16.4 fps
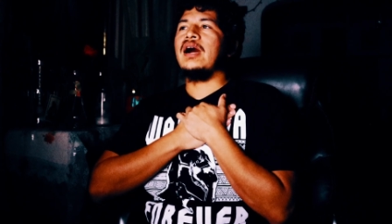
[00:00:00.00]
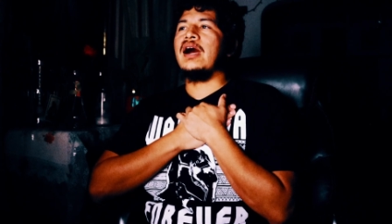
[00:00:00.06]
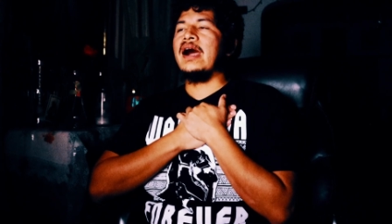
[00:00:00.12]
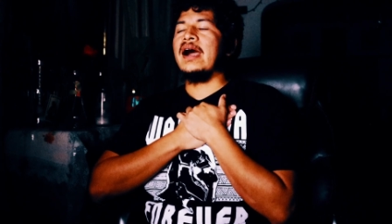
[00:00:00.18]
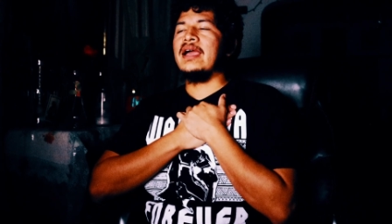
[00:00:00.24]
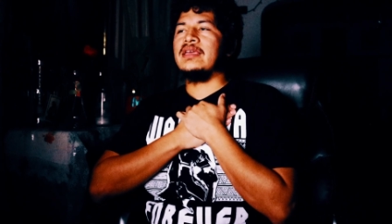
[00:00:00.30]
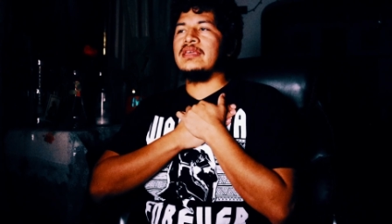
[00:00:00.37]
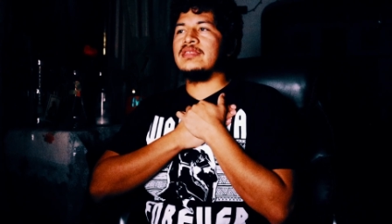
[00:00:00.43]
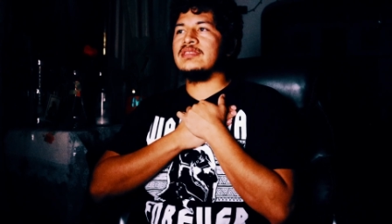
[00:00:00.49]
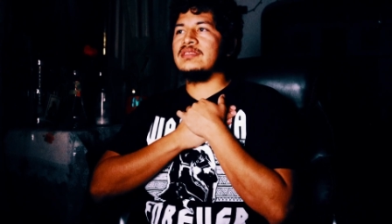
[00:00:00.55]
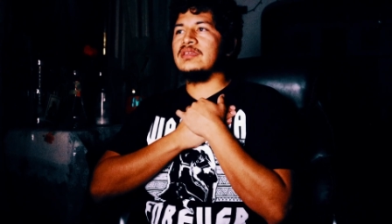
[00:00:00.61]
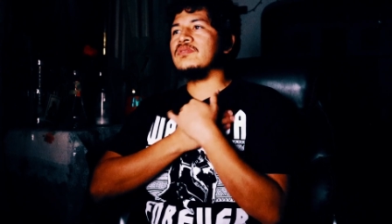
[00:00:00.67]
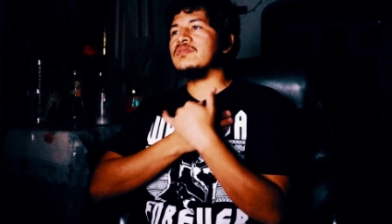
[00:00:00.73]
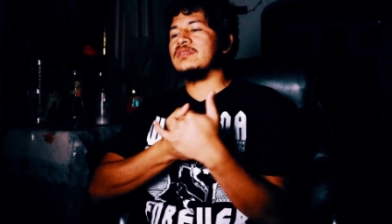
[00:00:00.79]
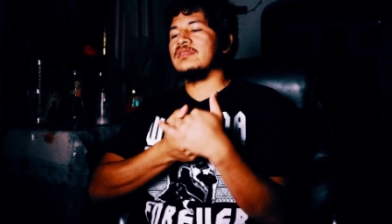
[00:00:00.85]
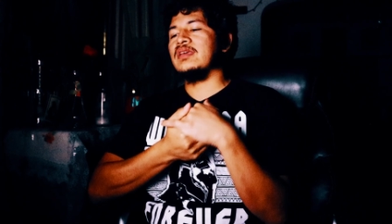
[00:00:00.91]
I
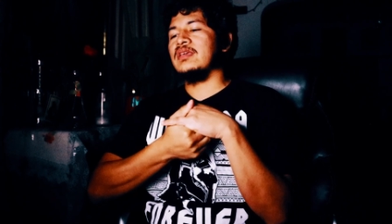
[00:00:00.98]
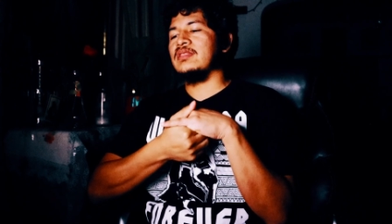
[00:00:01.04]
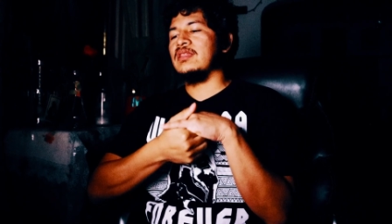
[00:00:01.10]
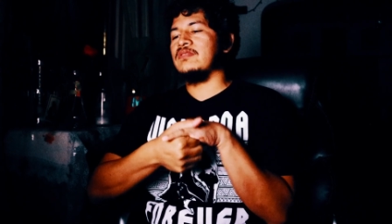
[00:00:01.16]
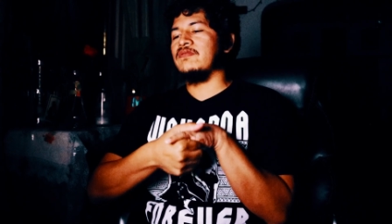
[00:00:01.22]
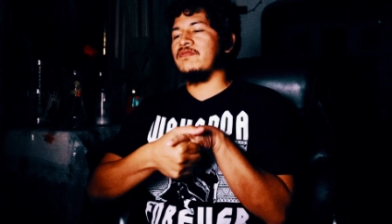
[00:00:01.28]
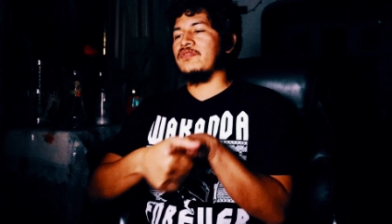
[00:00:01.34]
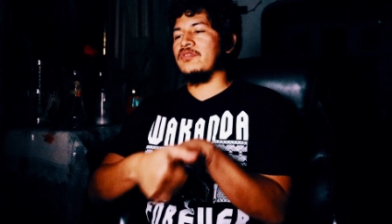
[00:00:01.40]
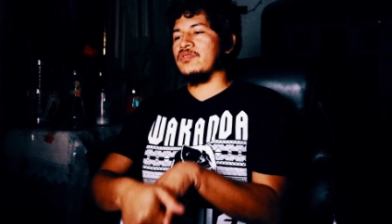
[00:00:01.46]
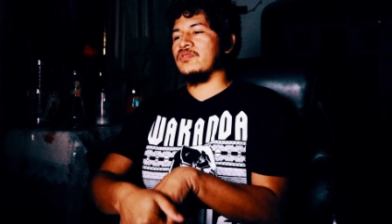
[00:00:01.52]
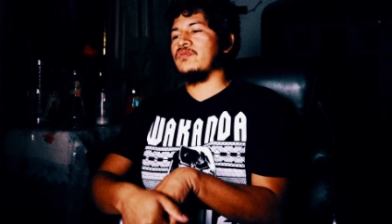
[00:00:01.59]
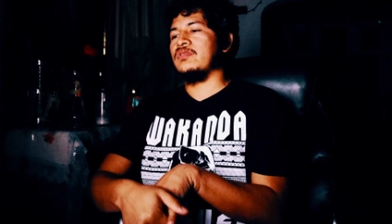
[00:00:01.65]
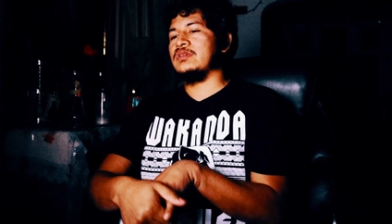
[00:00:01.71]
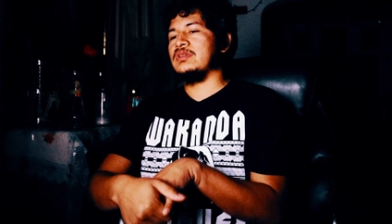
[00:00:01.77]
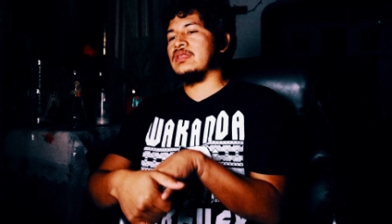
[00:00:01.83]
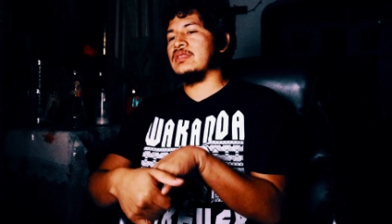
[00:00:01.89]
still say that the first
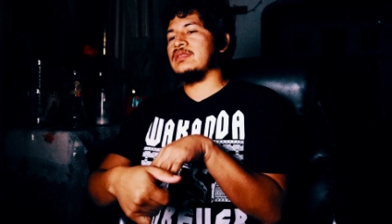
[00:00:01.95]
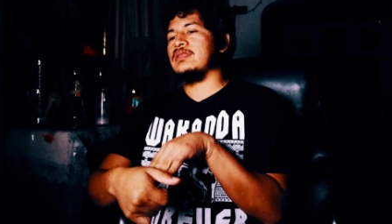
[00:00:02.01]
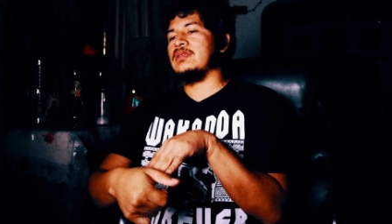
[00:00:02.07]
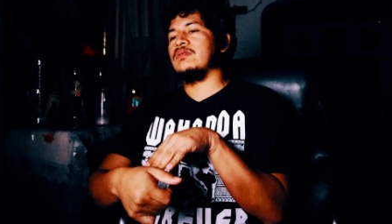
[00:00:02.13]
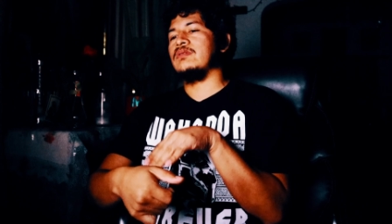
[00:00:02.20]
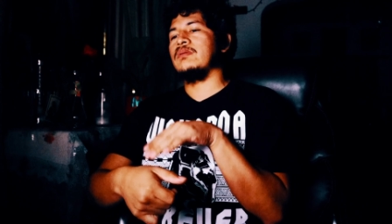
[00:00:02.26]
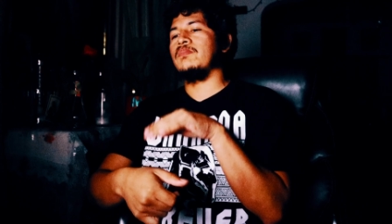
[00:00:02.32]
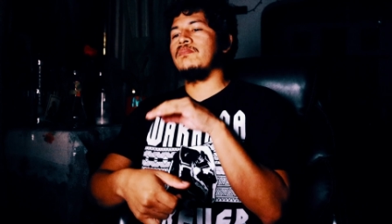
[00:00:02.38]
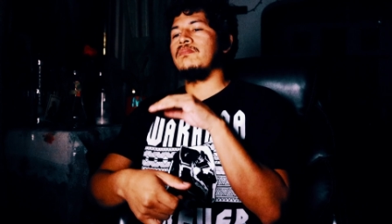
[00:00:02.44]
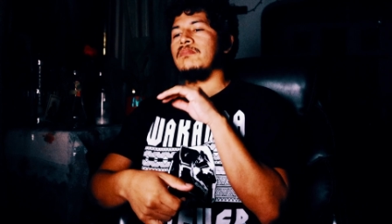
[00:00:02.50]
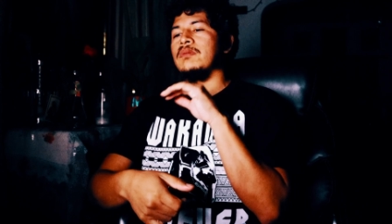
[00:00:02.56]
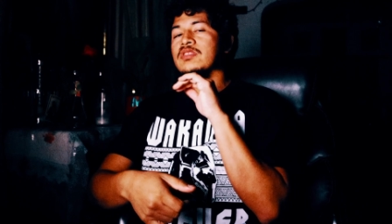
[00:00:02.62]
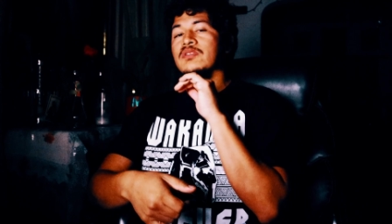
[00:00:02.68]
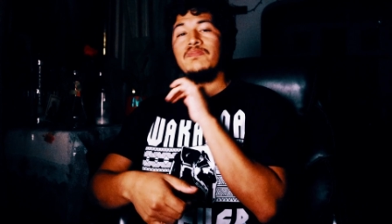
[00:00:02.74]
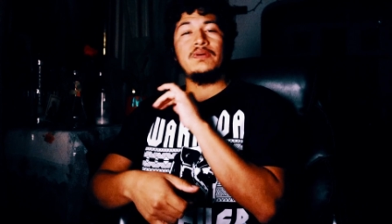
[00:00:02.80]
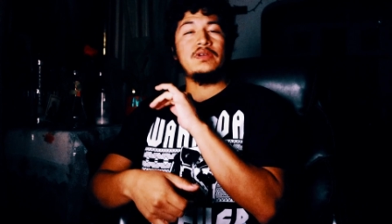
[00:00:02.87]
one is still a
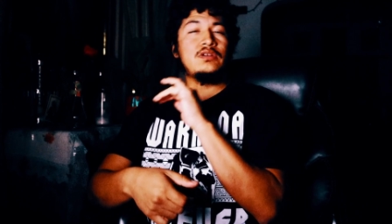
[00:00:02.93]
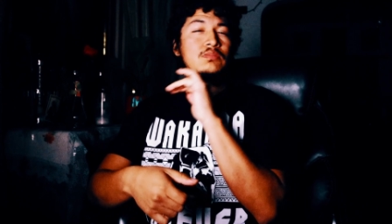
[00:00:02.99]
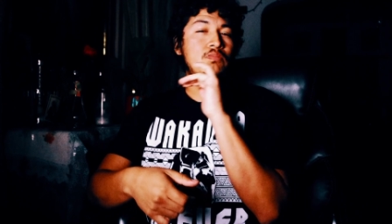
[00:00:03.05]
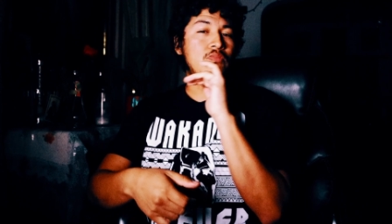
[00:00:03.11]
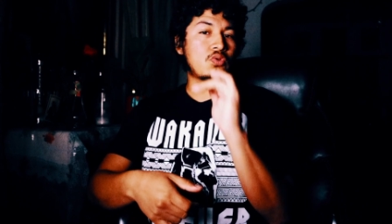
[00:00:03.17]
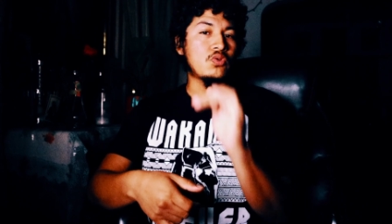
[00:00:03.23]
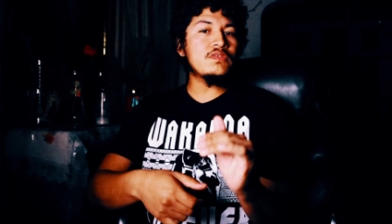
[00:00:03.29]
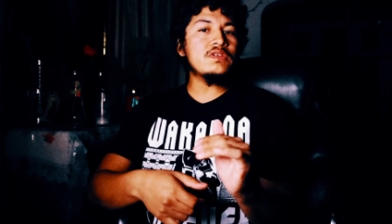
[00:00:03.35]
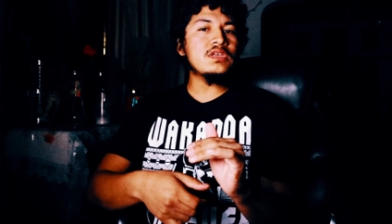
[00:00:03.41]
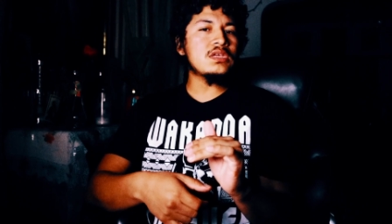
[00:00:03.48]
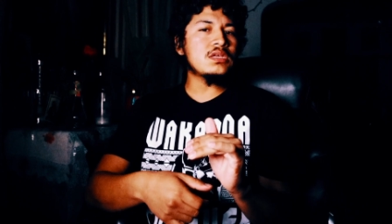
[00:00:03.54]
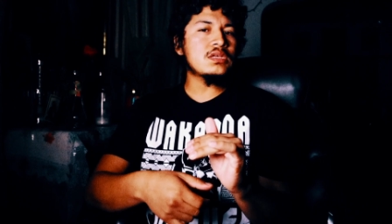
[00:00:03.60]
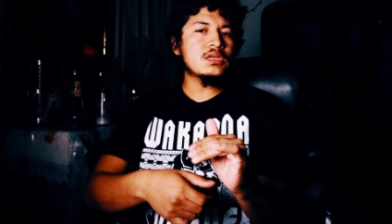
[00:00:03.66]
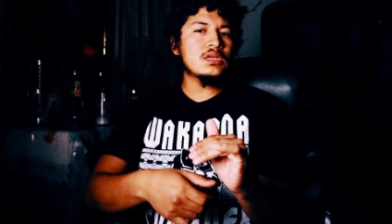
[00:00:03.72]
much better movie,